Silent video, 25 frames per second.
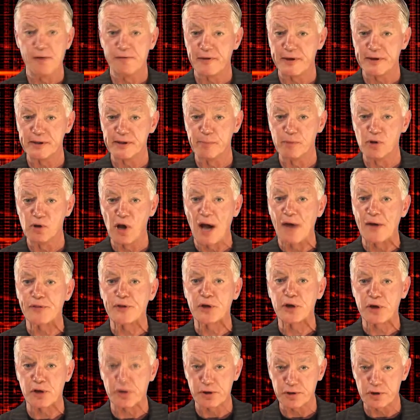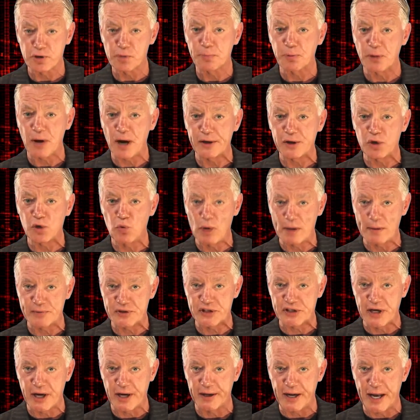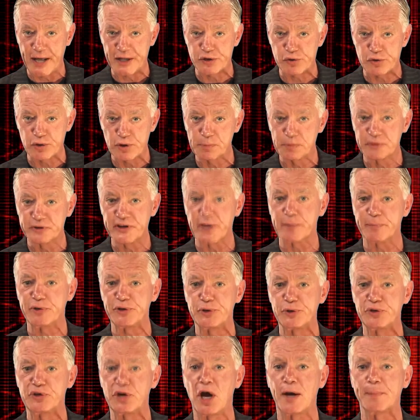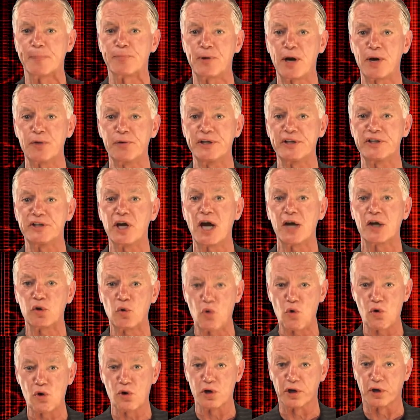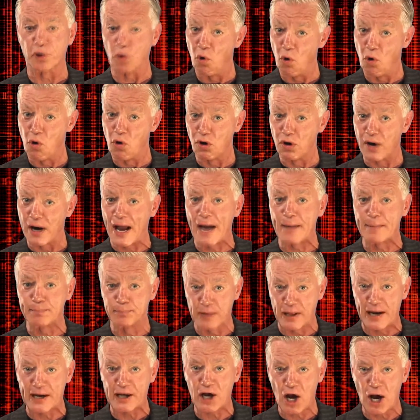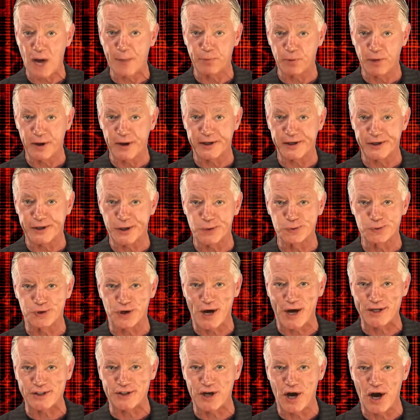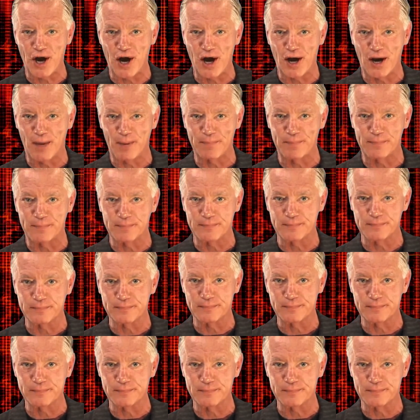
Available at the Colonel Prouty website at www.prouty.org or at blackopradio.com.